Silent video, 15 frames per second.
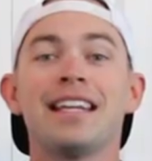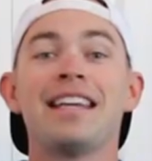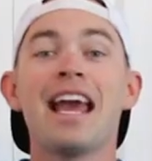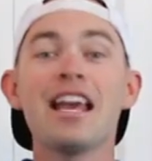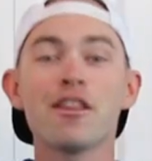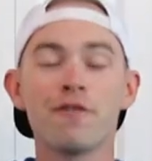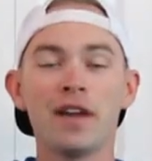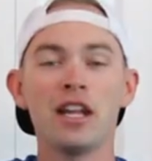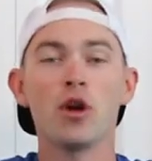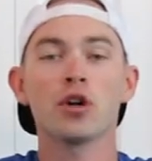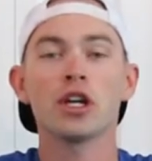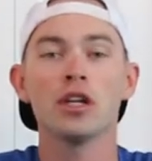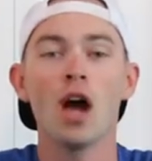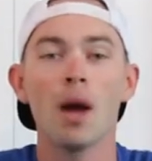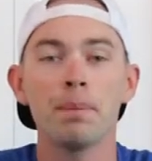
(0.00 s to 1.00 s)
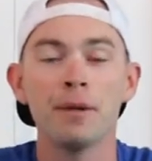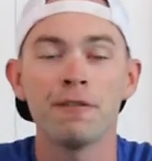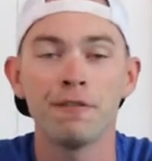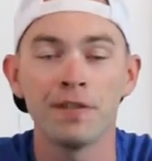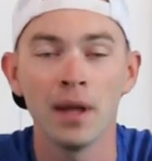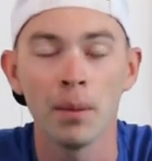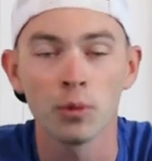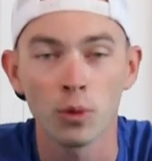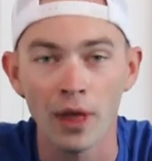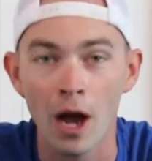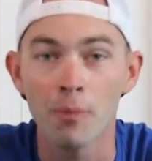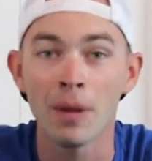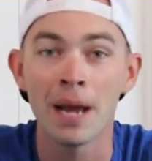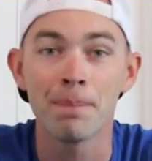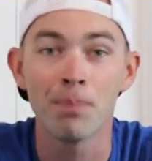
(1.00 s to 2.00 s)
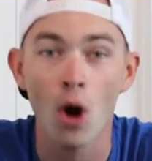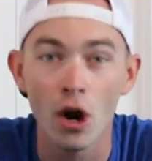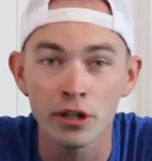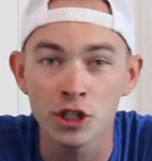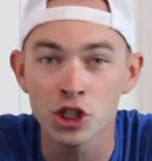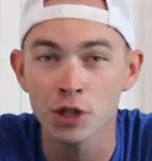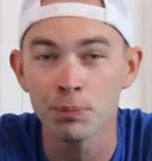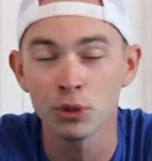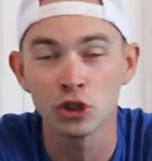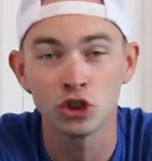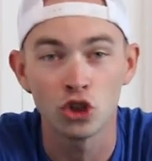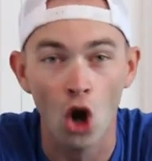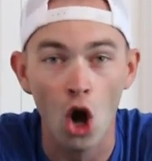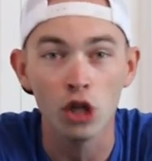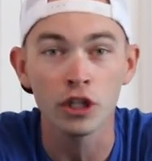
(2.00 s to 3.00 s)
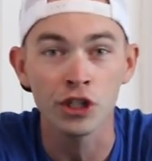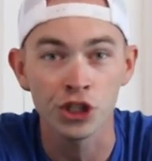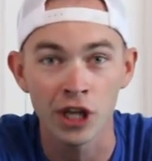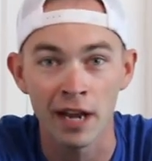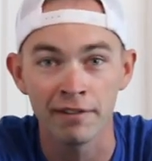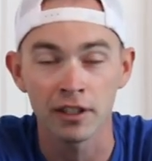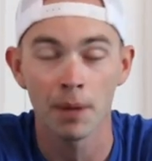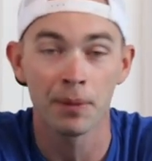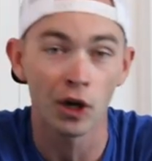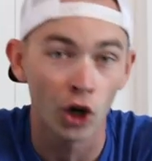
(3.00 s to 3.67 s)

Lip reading: Today's video could not be filmed without my partnership with Dollar Shave Club.